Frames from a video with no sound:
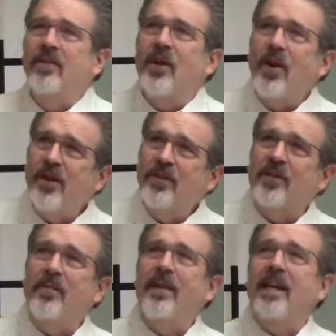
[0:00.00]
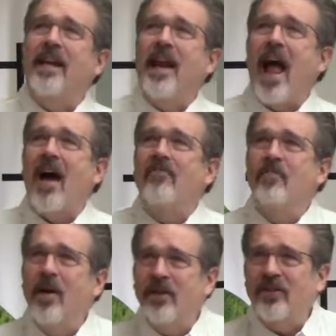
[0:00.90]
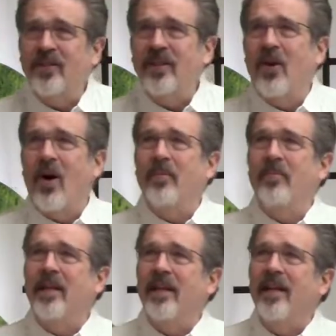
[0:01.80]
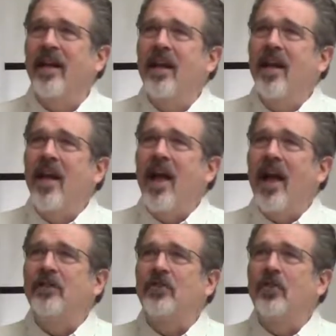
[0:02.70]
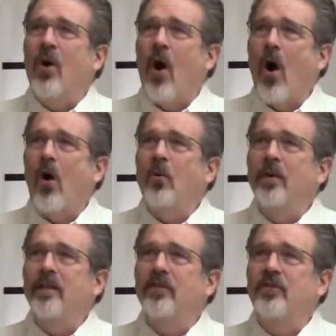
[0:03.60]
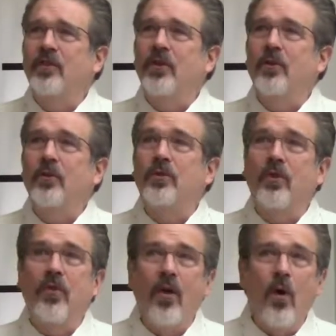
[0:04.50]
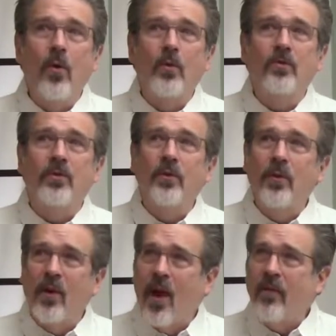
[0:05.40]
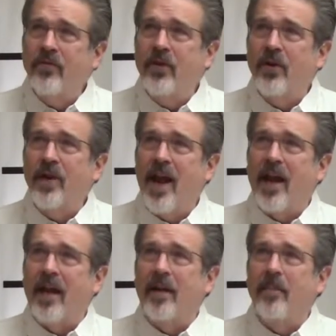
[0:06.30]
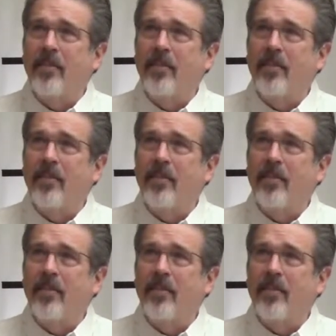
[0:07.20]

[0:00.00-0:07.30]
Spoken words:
Turn to me and have mercy on me, as you always do to those who love your name.